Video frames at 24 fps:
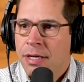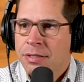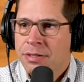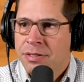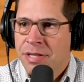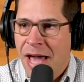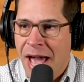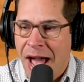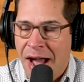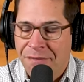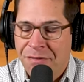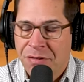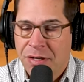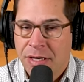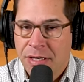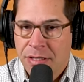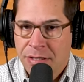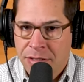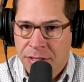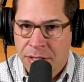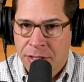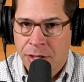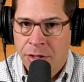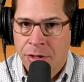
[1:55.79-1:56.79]
to have to
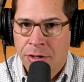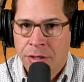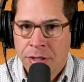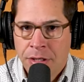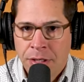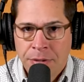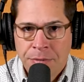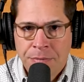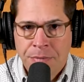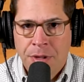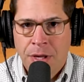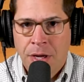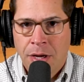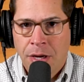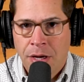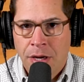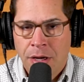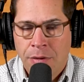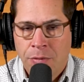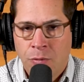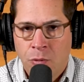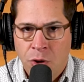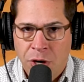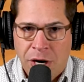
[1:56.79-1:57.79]
consider
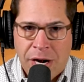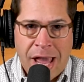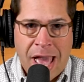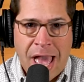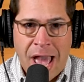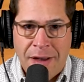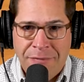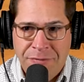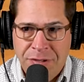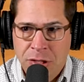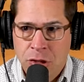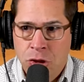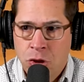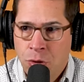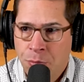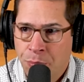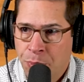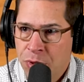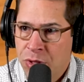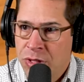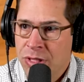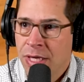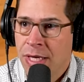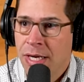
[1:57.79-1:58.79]
uh, one and a half to
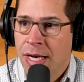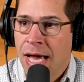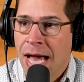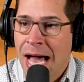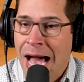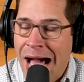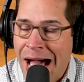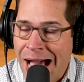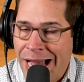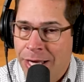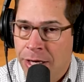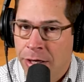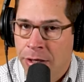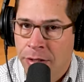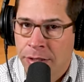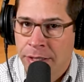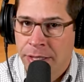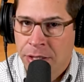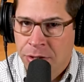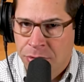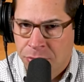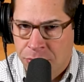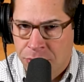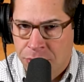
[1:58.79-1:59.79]
2% higher
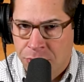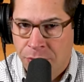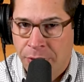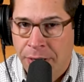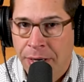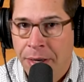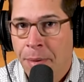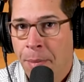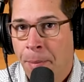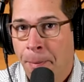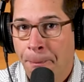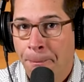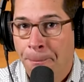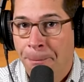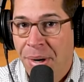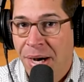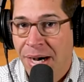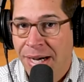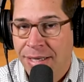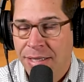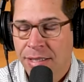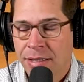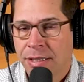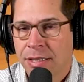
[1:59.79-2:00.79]
interest rate.
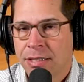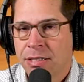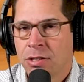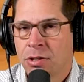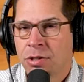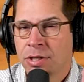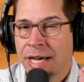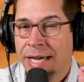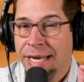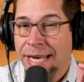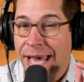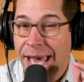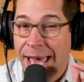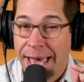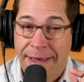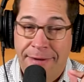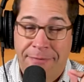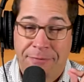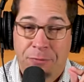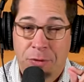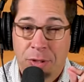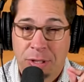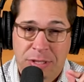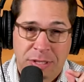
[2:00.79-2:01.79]
But let's look at
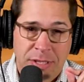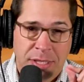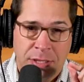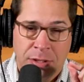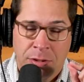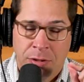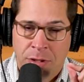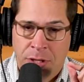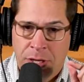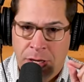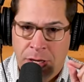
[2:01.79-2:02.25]
every single